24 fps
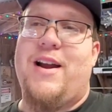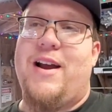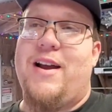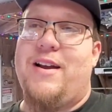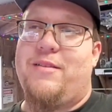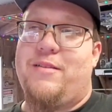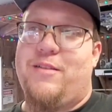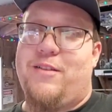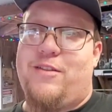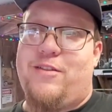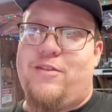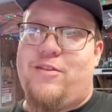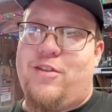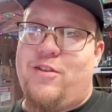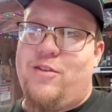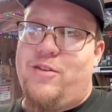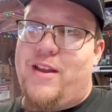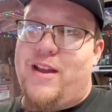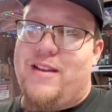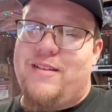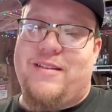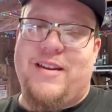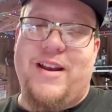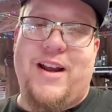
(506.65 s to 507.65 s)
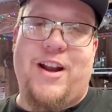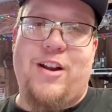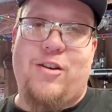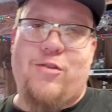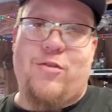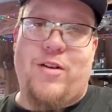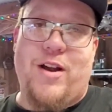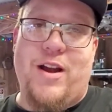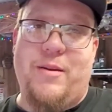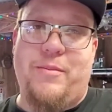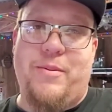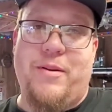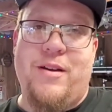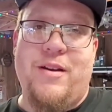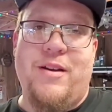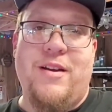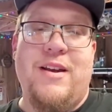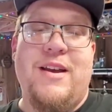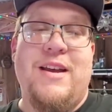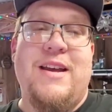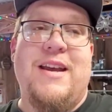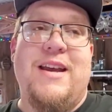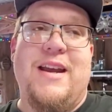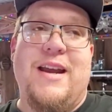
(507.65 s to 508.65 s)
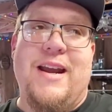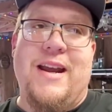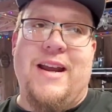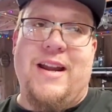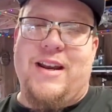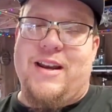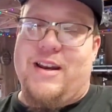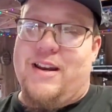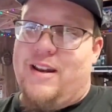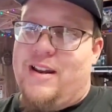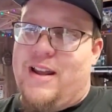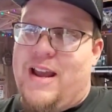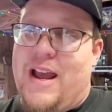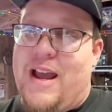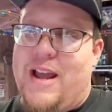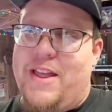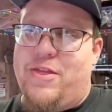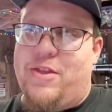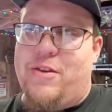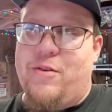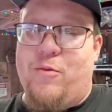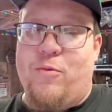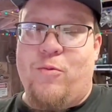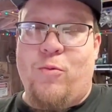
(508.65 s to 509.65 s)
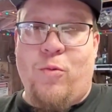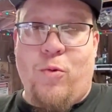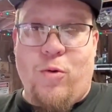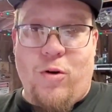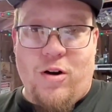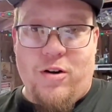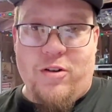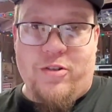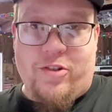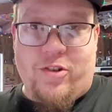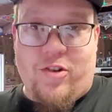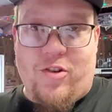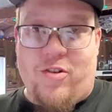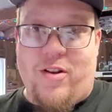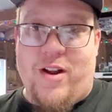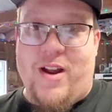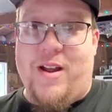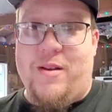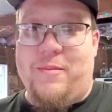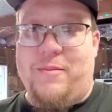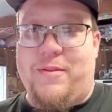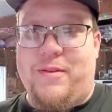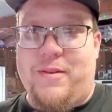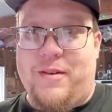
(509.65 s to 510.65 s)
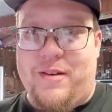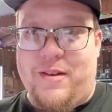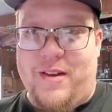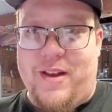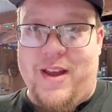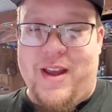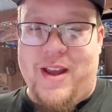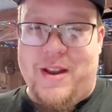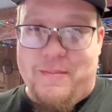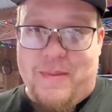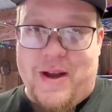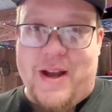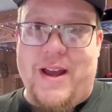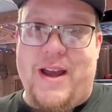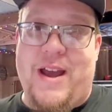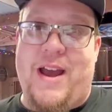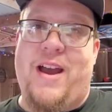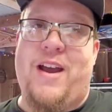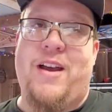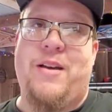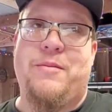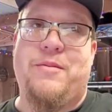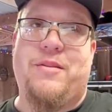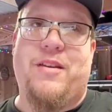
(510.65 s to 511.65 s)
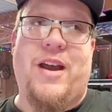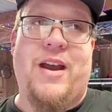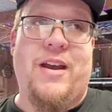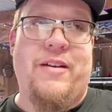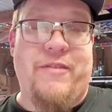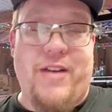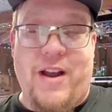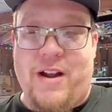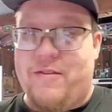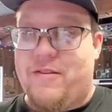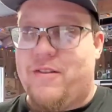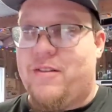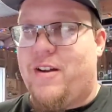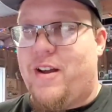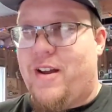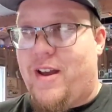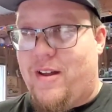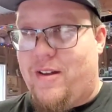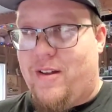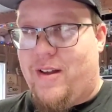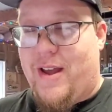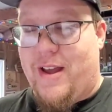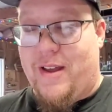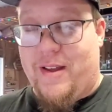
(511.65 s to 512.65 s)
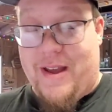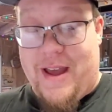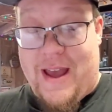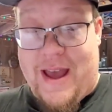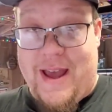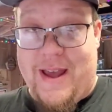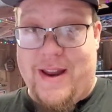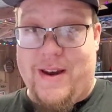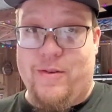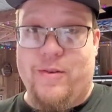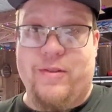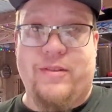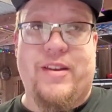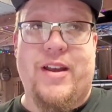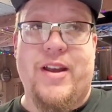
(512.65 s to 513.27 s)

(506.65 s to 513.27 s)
I got to that second rep and had the worst cramps in my abs I have ever had.